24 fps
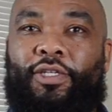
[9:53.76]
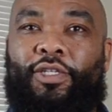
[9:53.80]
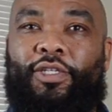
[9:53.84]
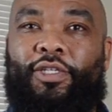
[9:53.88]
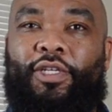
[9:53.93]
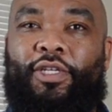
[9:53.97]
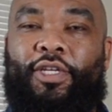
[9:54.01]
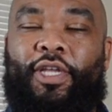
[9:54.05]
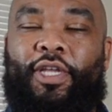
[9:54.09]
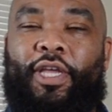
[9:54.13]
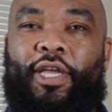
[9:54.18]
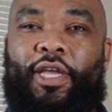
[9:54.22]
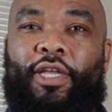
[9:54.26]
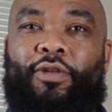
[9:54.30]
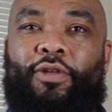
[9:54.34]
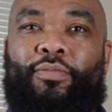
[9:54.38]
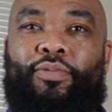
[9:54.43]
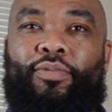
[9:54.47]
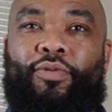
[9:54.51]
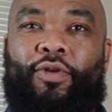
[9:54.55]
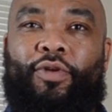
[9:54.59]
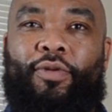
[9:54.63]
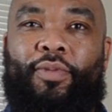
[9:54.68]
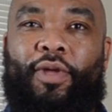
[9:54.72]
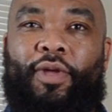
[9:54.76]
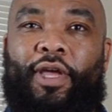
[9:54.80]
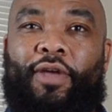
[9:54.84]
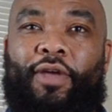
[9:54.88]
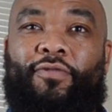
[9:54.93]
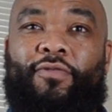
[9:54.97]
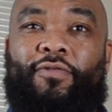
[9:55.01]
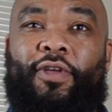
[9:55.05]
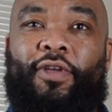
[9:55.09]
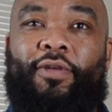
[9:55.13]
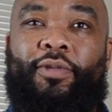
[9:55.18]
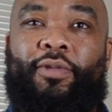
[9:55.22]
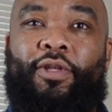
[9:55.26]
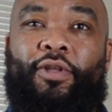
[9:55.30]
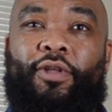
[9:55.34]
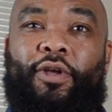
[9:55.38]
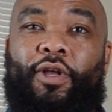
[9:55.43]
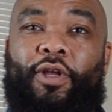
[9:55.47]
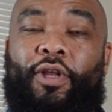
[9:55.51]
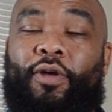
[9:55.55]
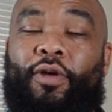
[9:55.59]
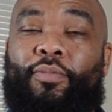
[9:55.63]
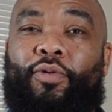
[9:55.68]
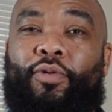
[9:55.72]
She gained employment at Family
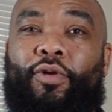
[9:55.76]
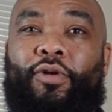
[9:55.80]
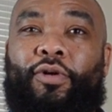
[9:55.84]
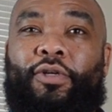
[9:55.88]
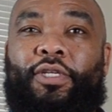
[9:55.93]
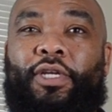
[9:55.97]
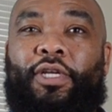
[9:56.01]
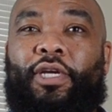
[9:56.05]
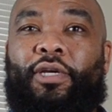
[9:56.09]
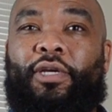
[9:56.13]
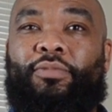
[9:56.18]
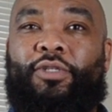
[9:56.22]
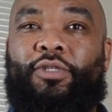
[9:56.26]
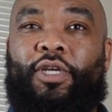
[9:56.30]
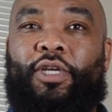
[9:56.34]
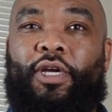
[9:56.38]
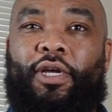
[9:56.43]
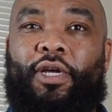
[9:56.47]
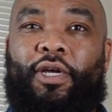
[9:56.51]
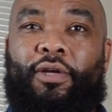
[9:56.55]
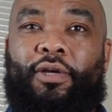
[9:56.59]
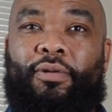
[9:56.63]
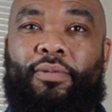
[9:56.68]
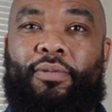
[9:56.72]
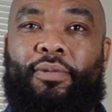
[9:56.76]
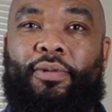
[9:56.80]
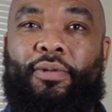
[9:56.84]
Dollar, a part-time job.